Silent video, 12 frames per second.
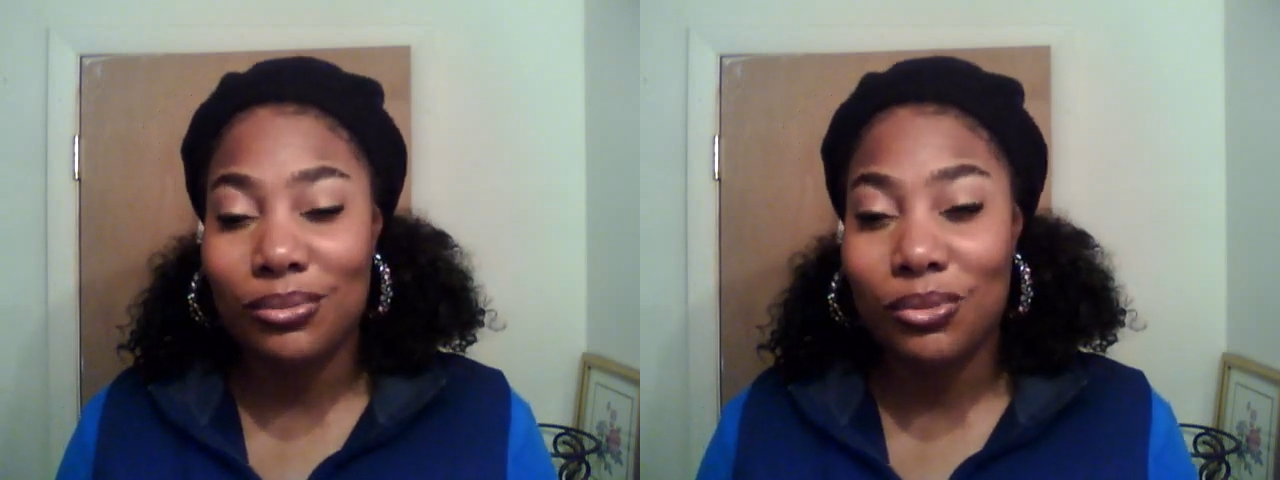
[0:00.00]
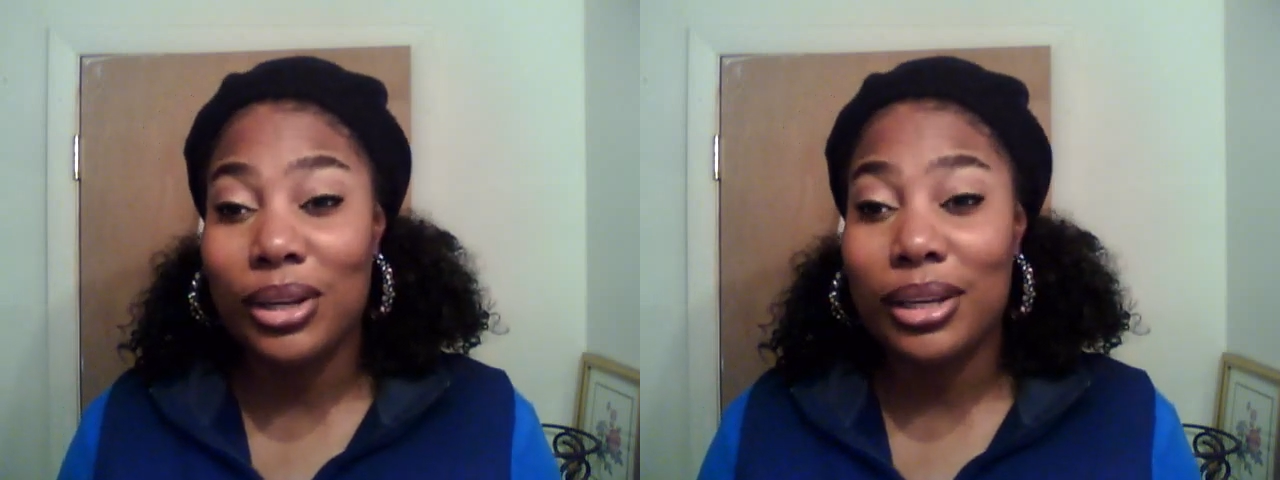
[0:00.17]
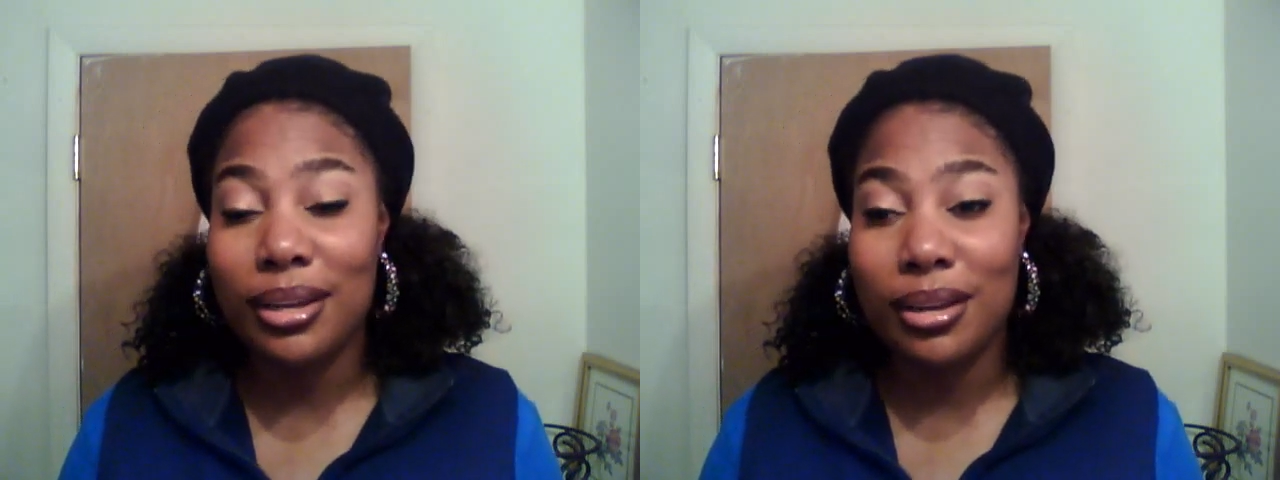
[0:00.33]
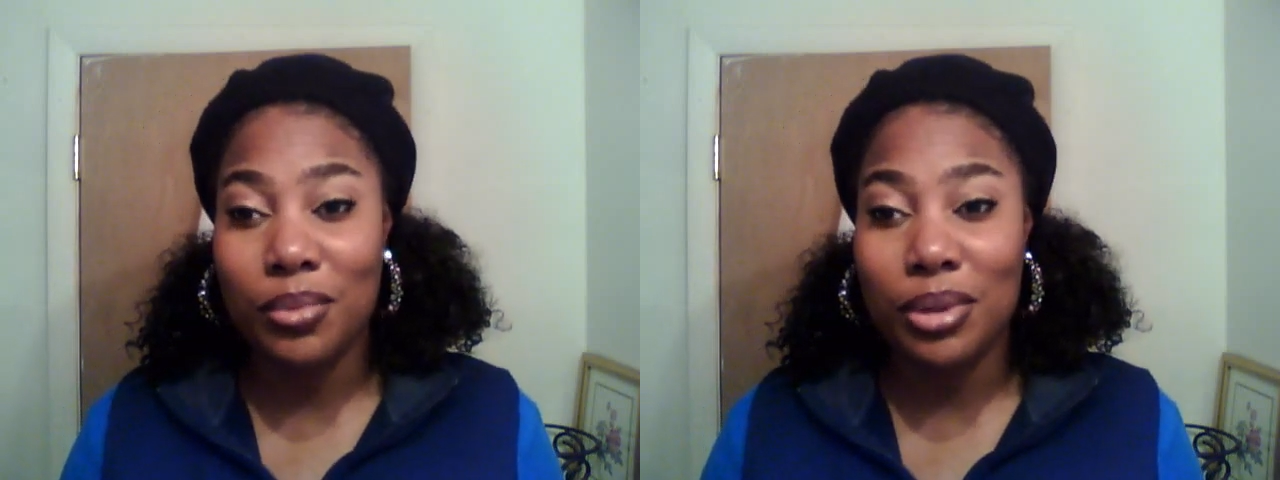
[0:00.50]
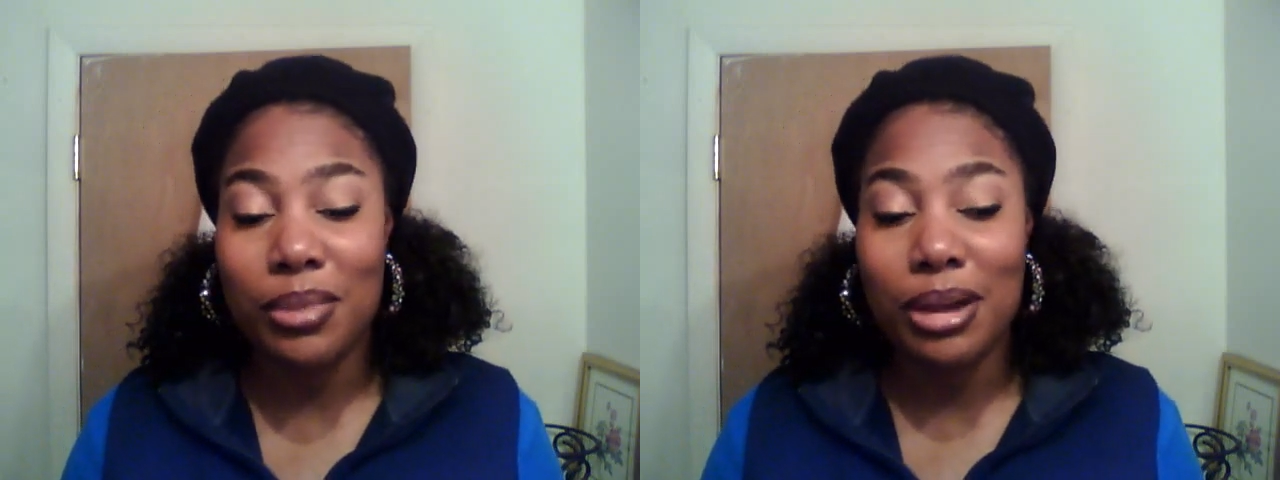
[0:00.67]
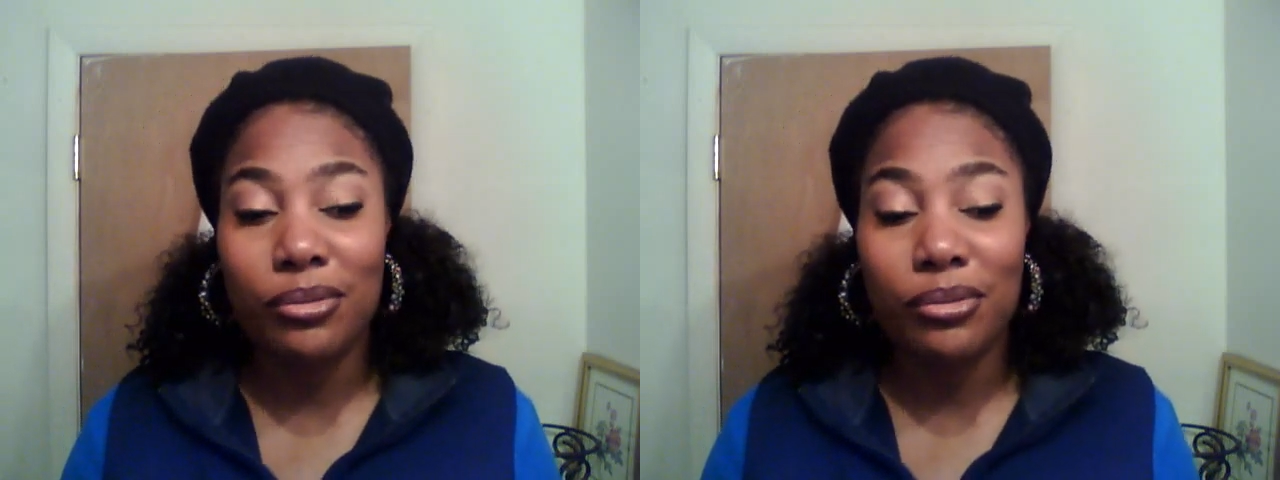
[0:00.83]
really going to
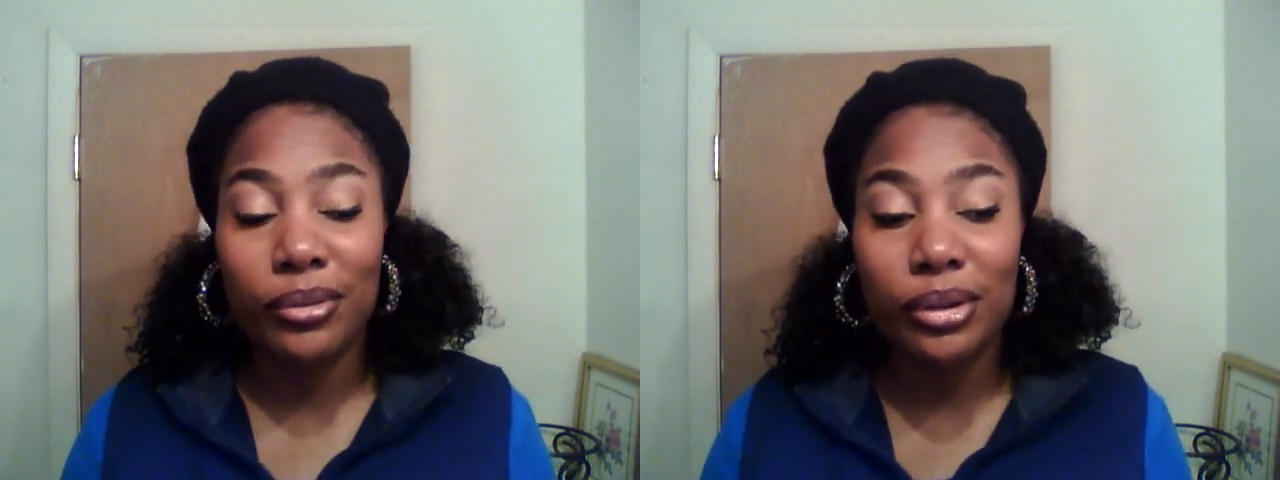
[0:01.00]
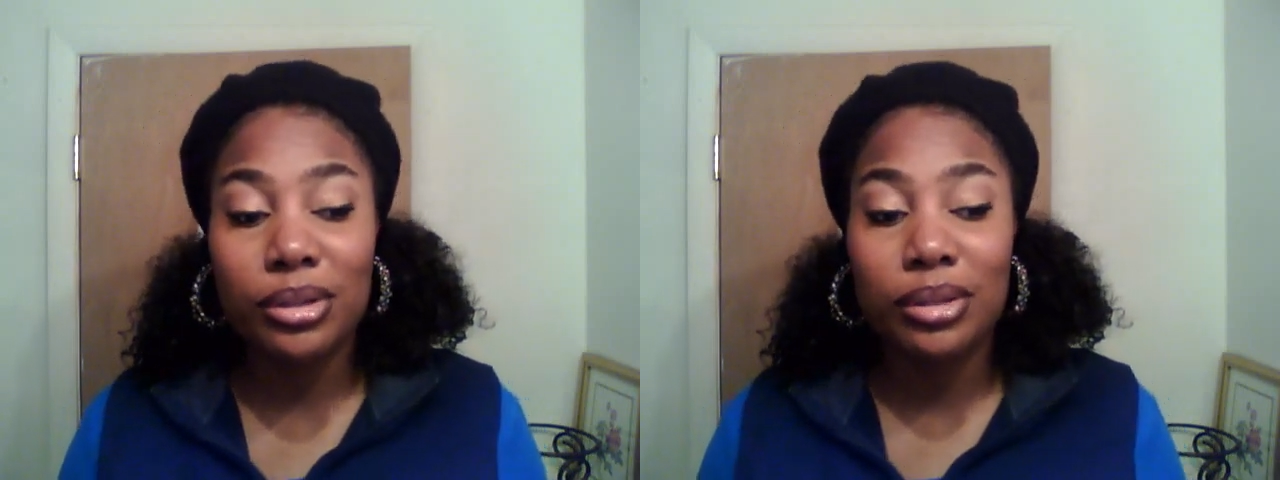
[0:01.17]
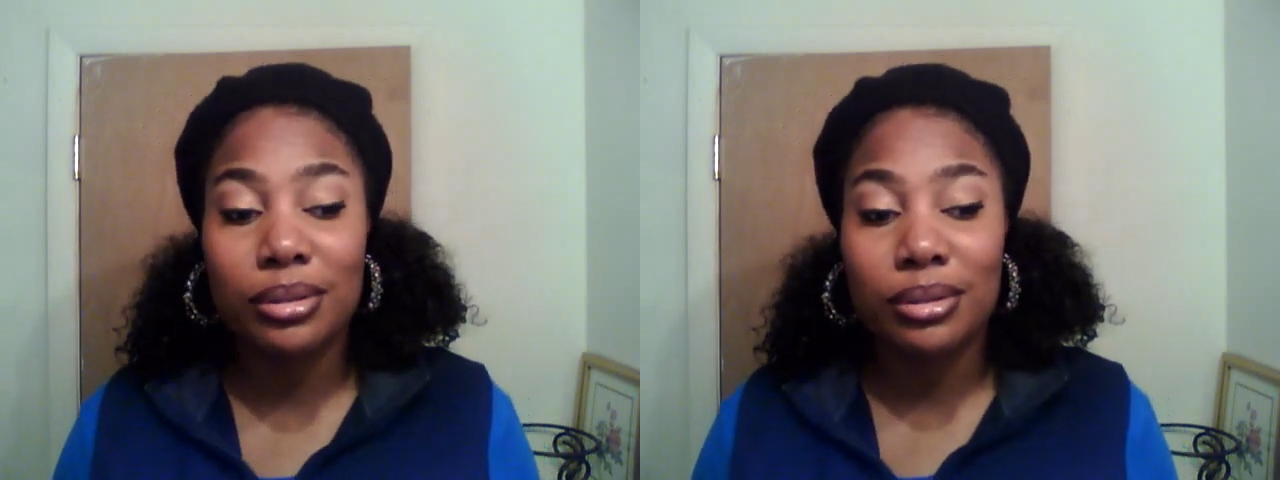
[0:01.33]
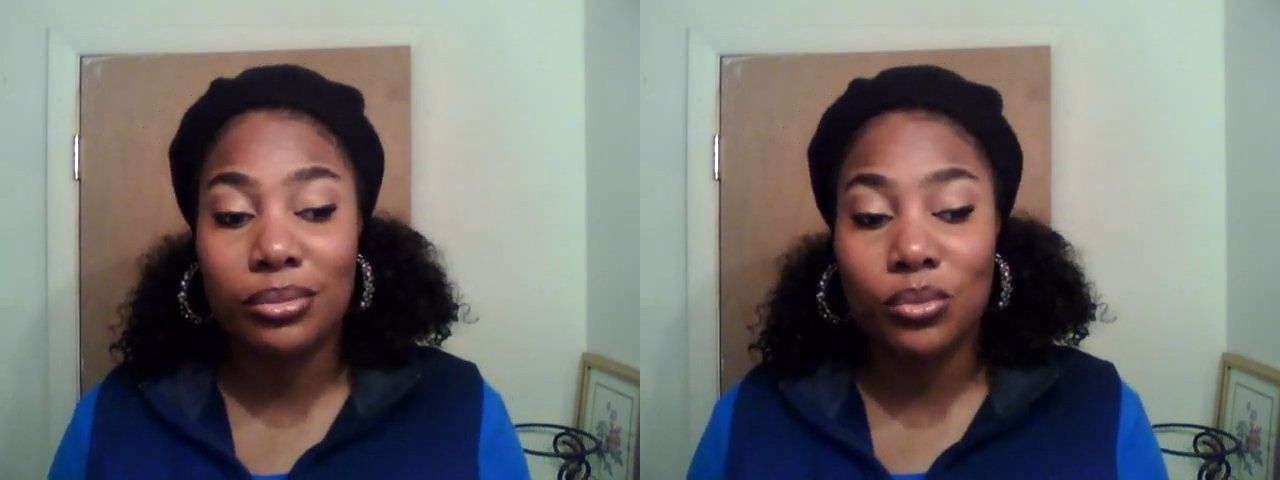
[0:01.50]
be my first